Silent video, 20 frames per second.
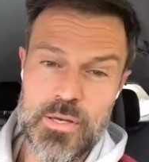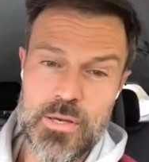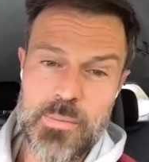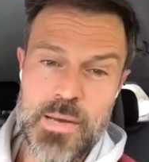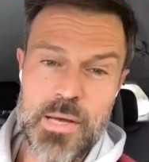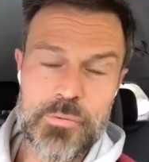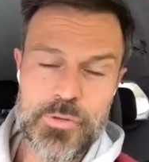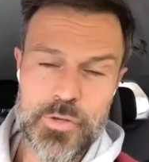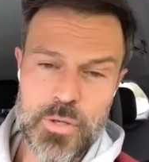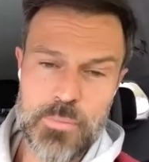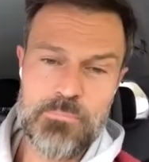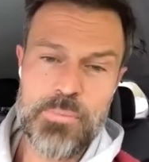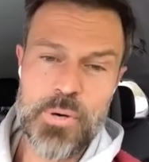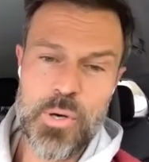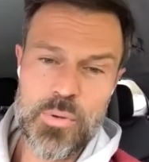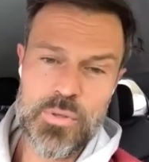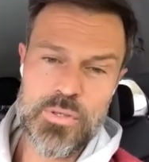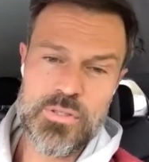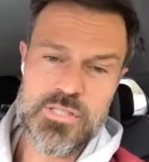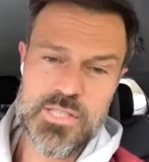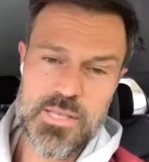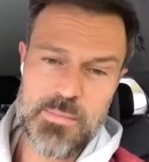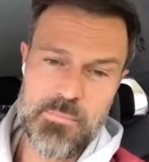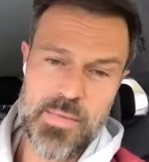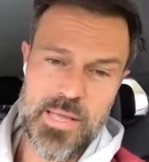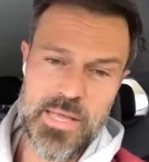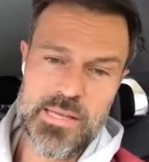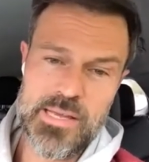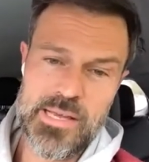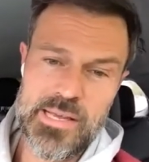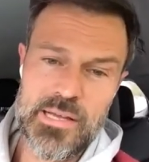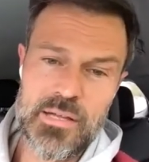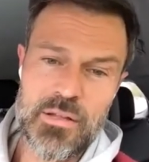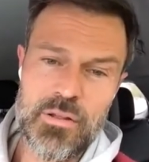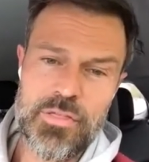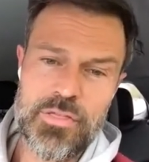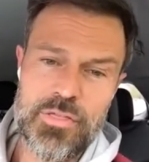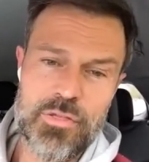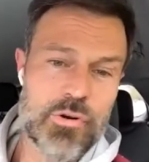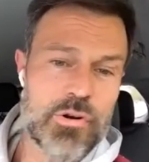about the components that make
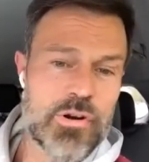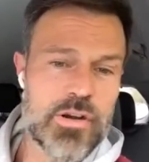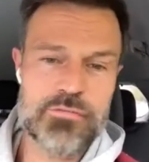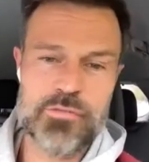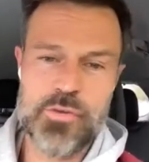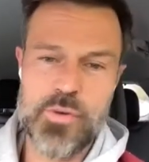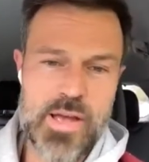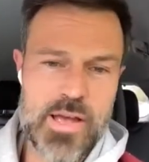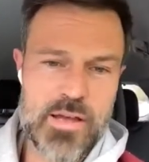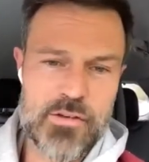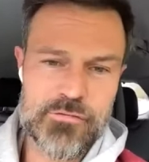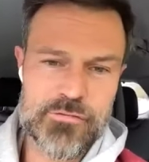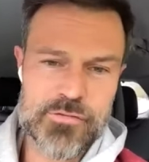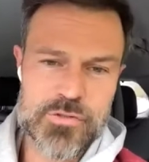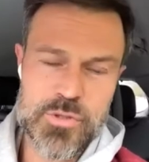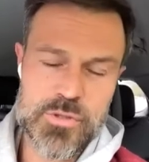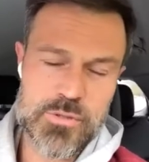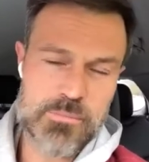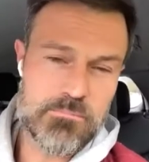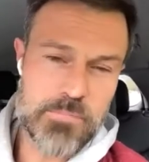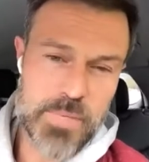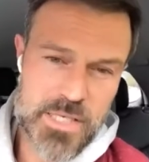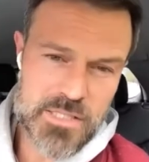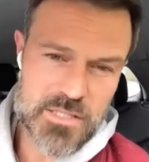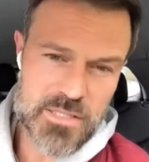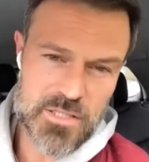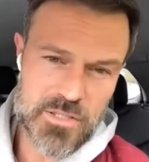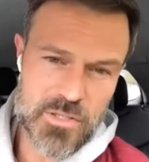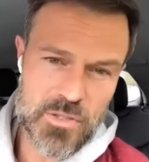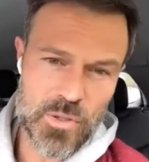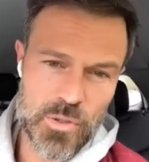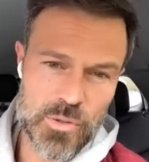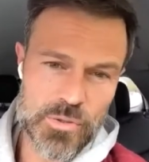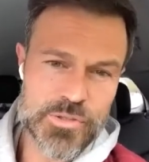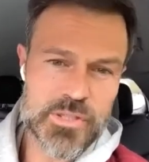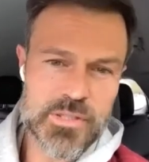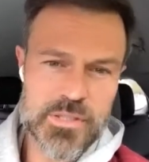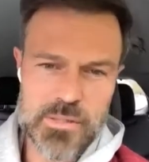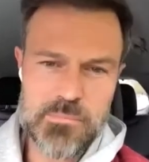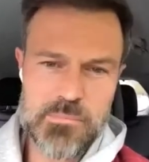health. Or if you have certain business
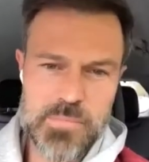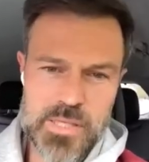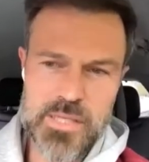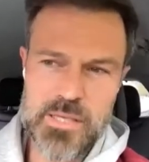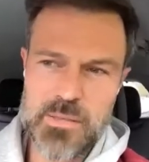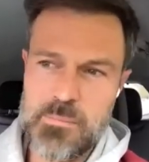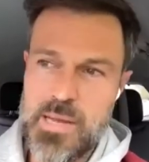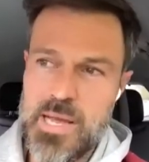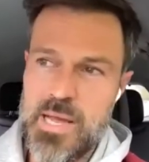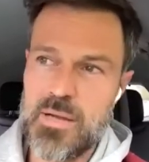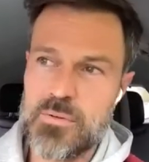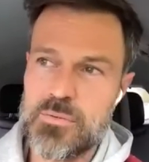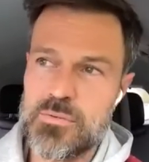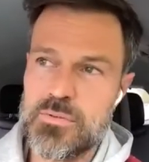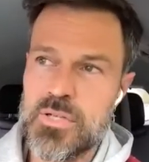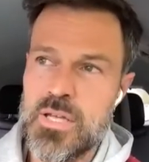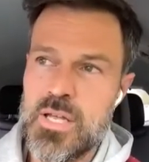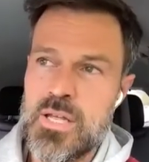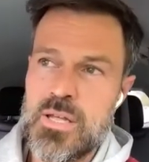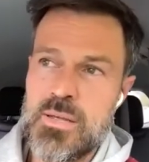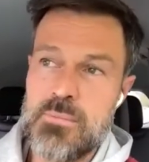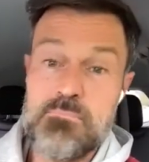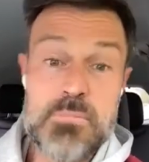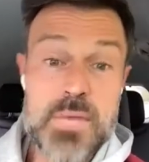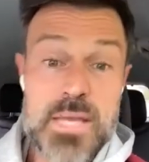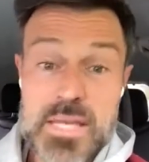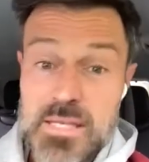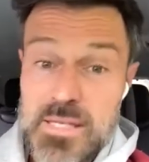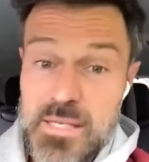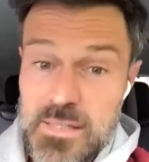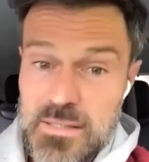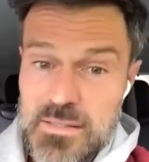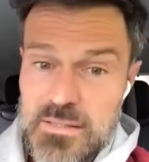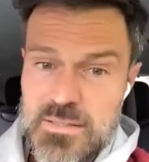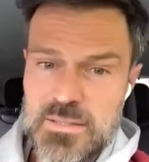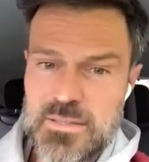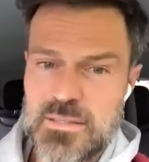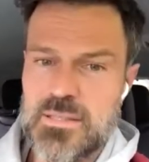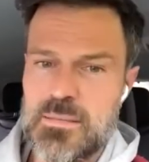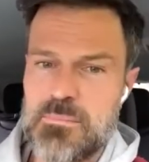goals, it can be about
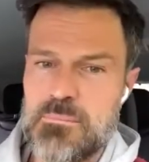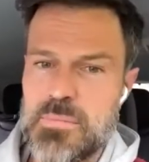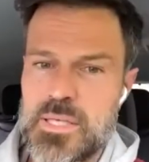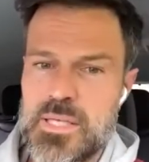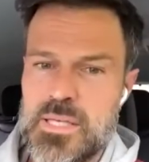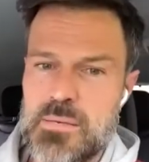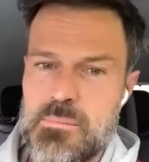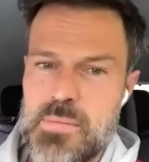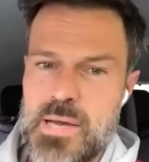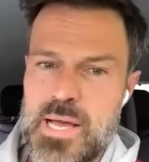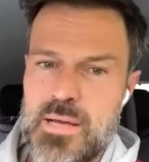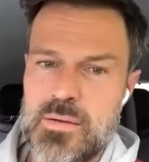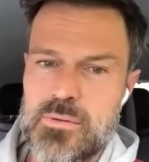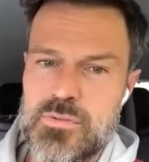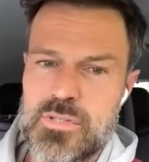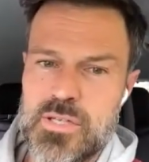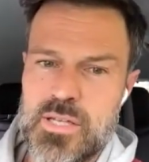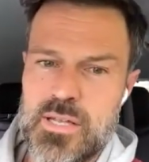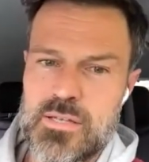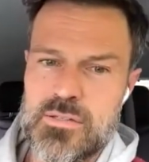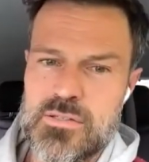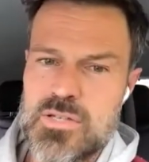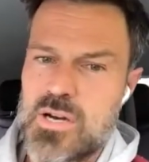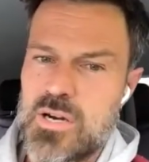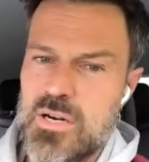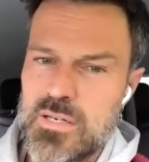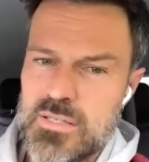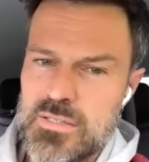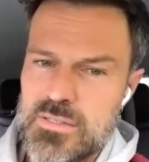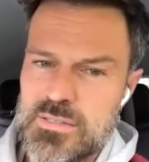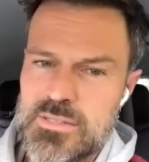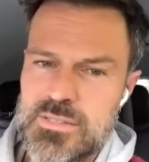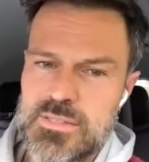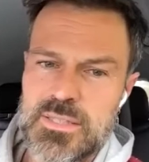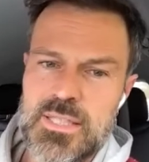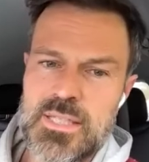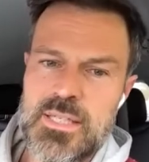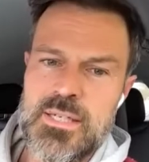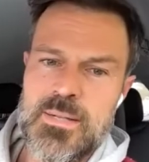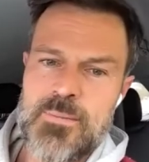meetings, it can be about targets.
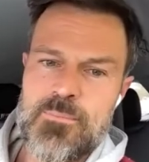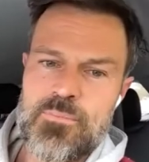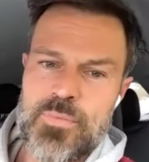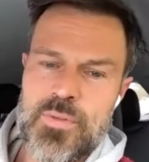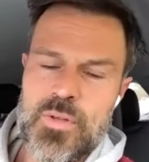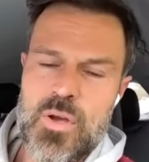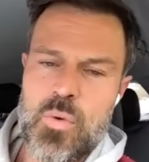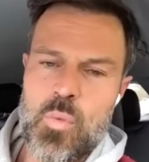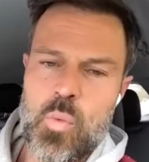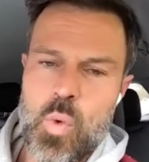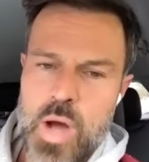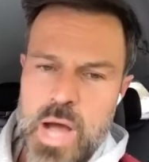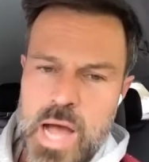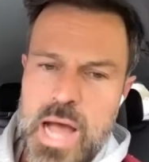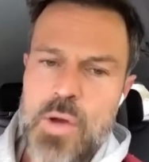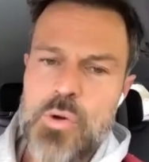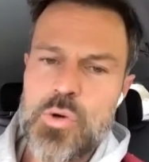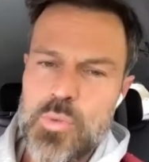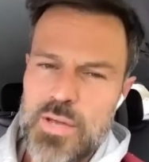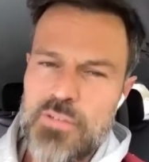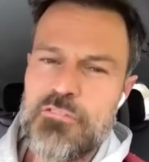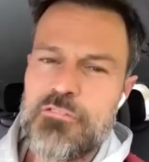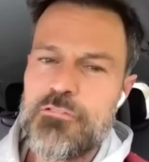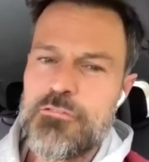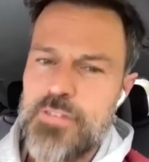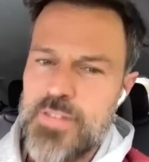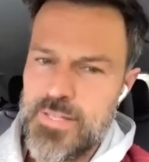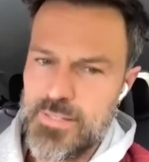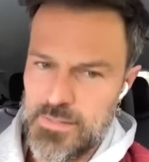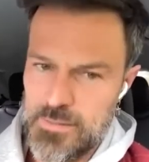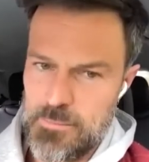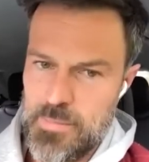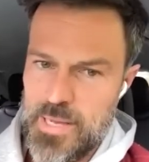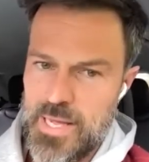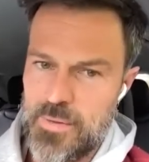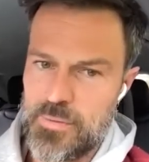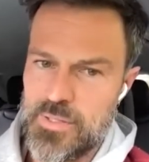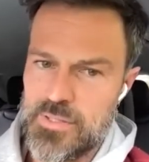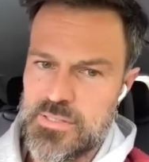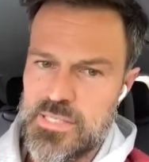how do I feel
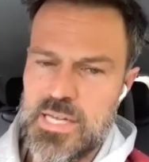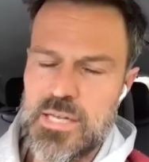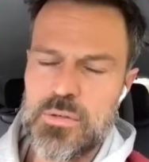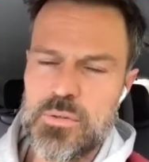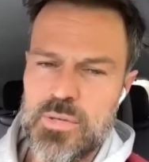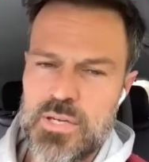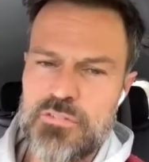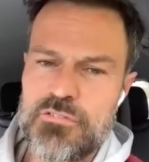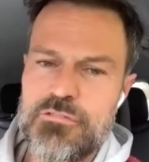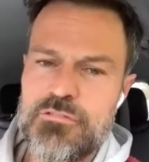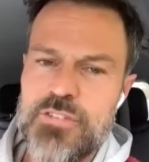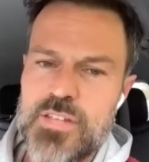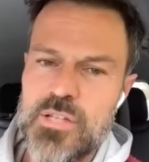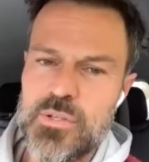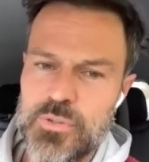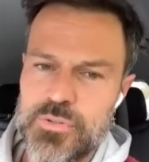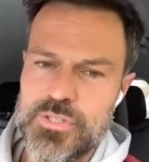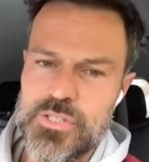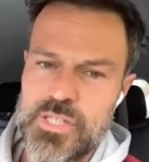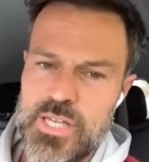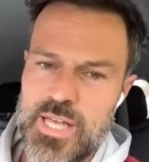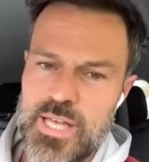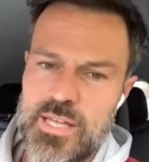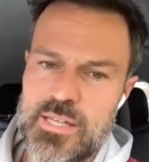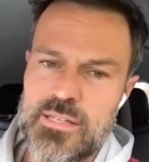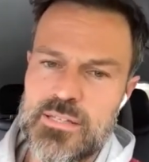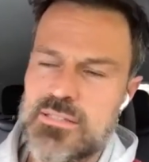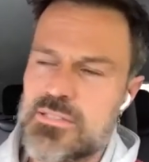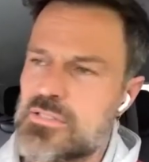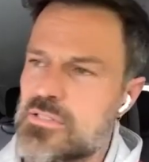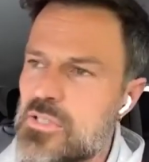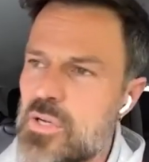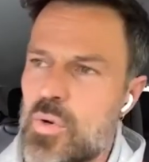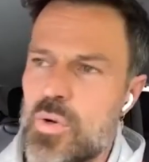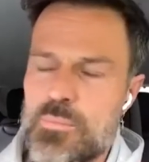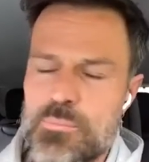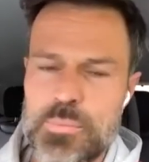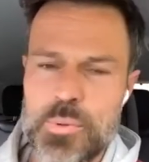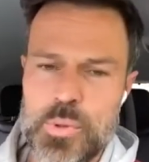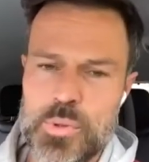about it? How do I feel today? It's
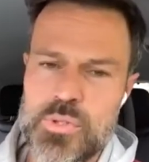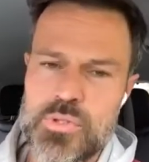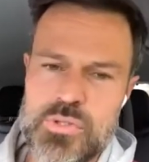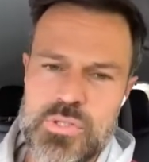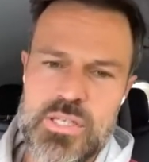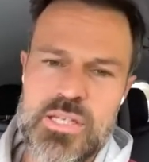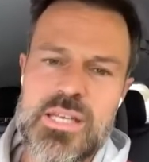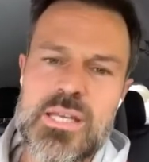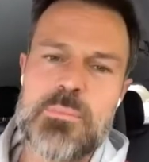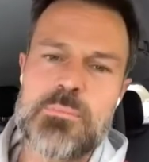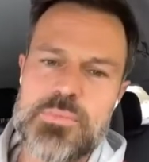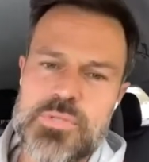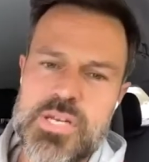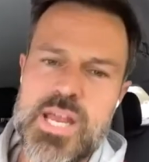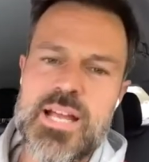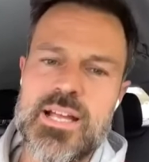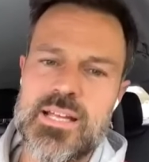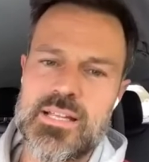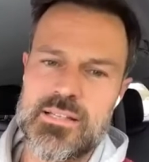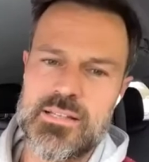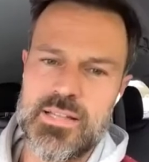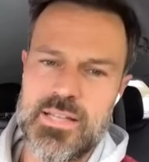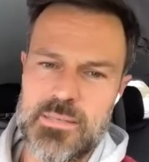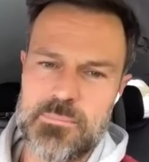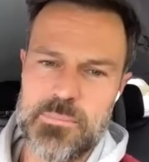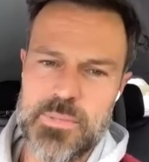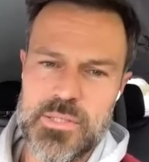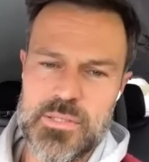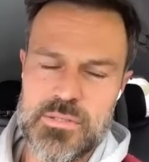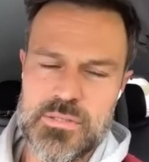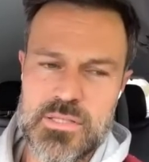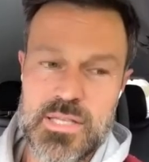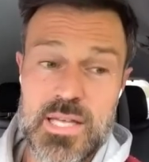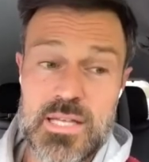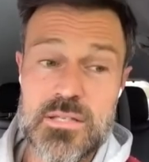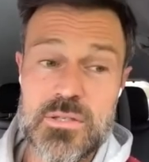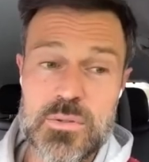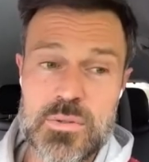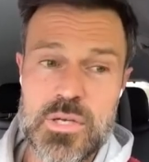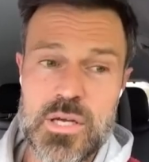so important to keep checking that, because
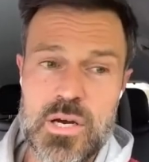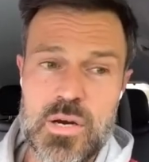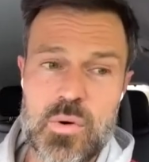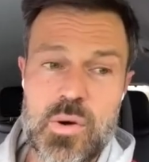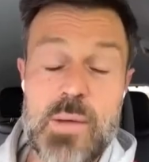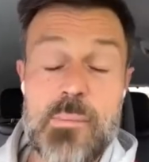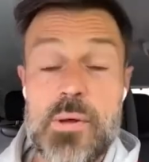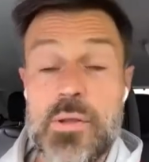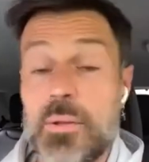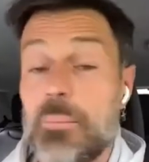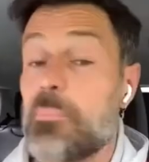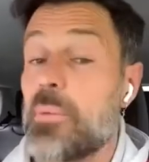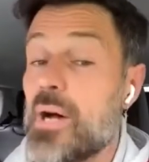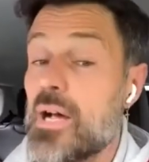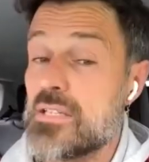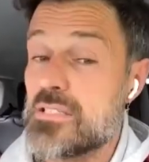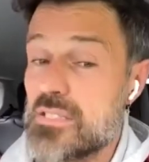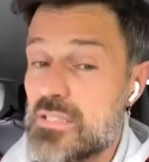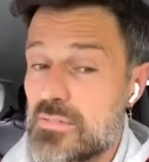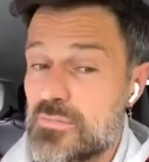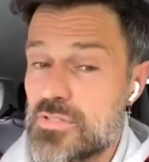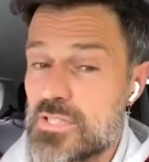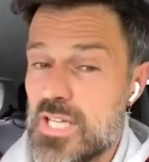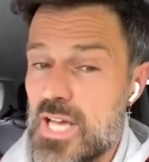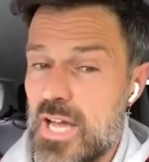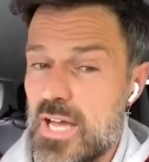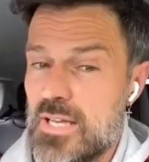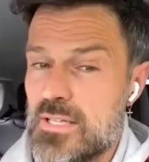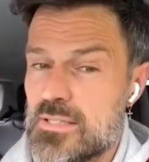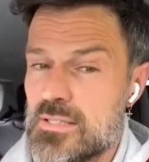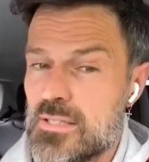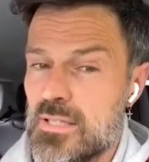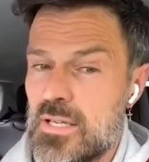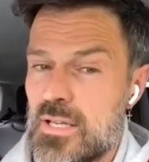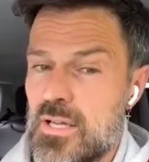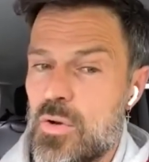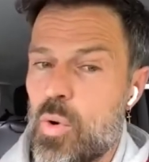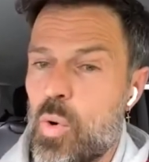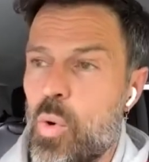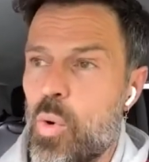then you know I'm on the positive side,
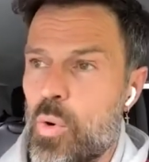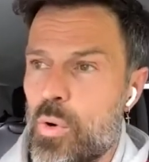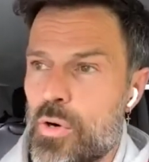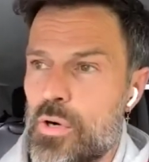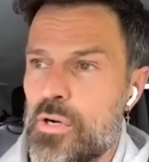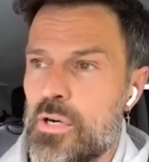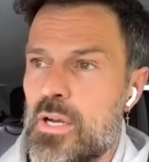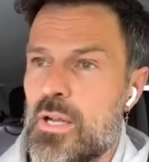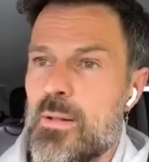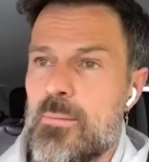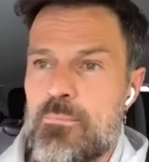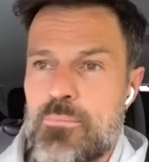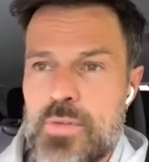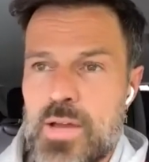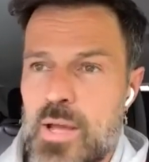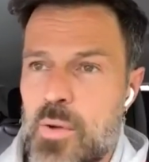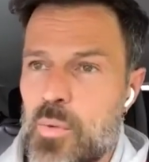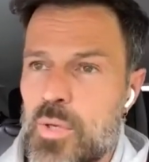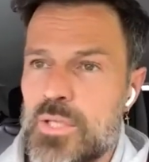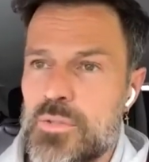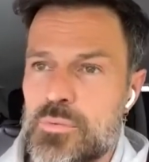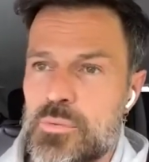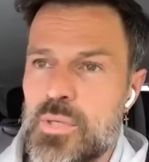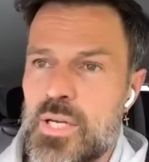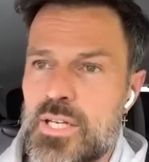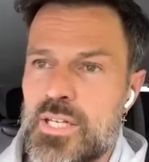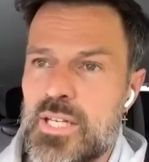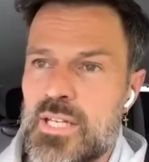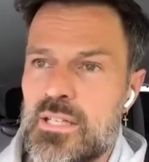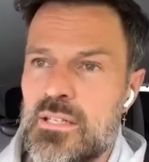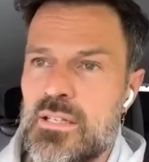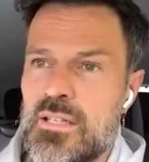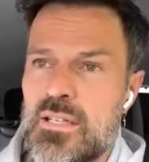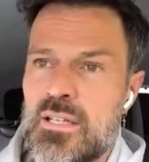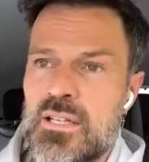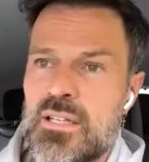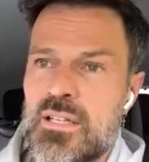or I went running,